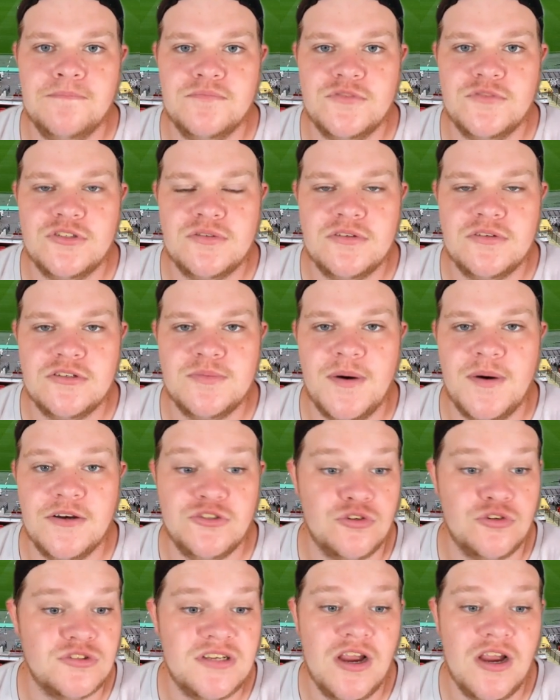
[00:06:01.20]
despite
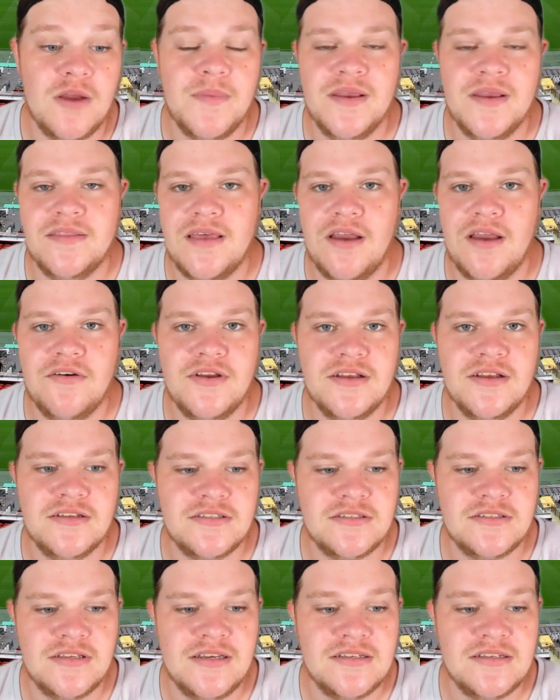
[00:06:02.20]
John Terry being there. He
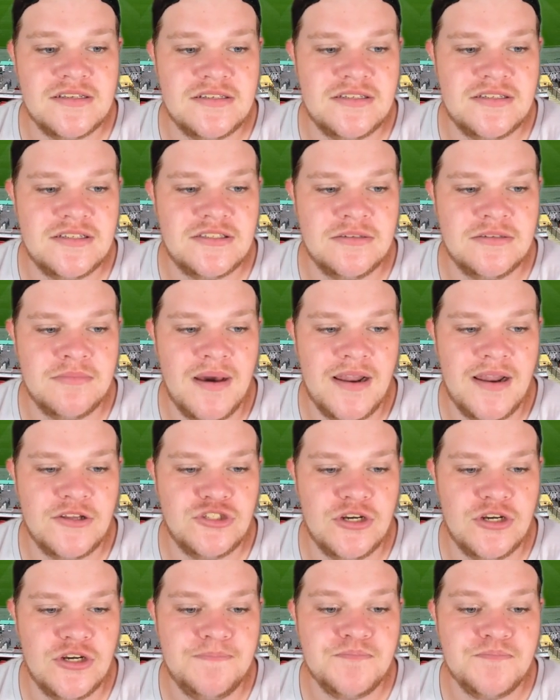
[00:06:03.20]
is assistant
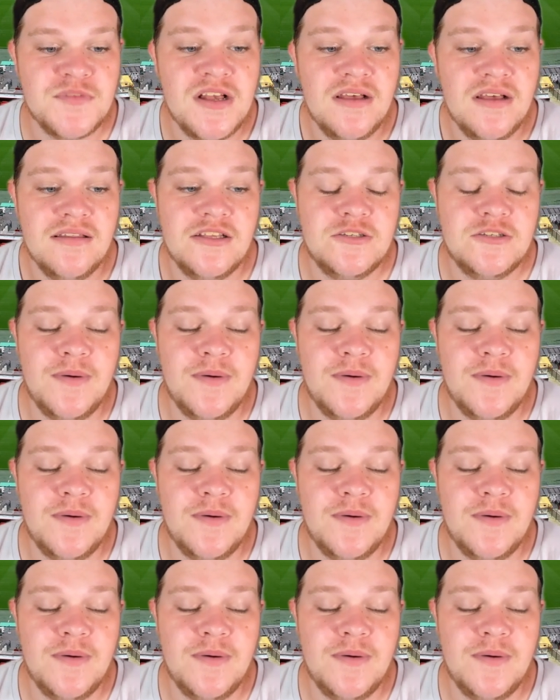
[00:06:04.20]
manager. They spent